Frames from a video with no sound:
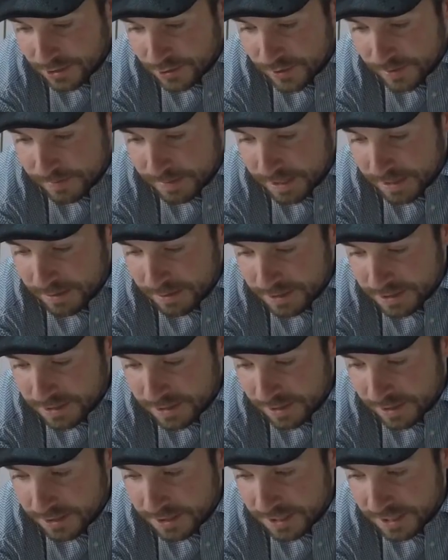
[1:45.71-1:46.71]
a trip down
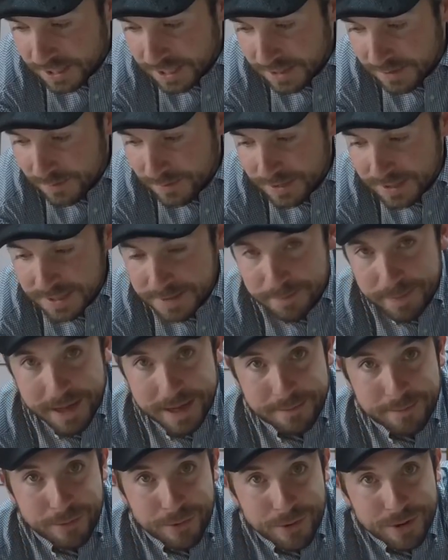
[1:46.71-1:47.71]
nostalgia lane with these
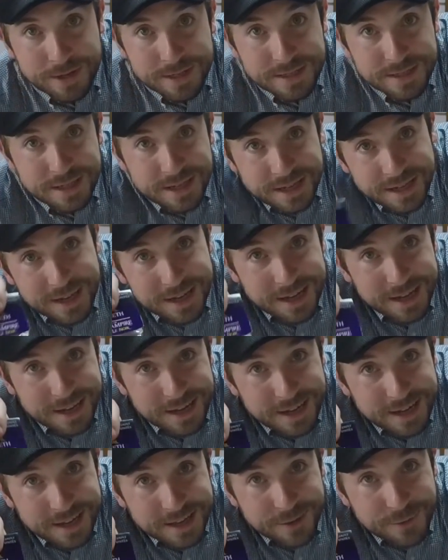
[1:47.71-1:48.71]
bad boys.
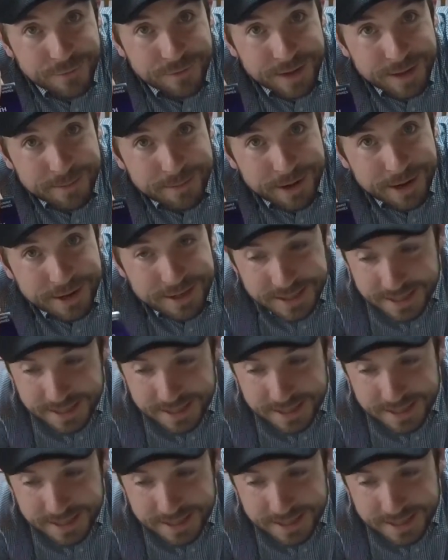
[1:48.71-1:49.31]
Little vampire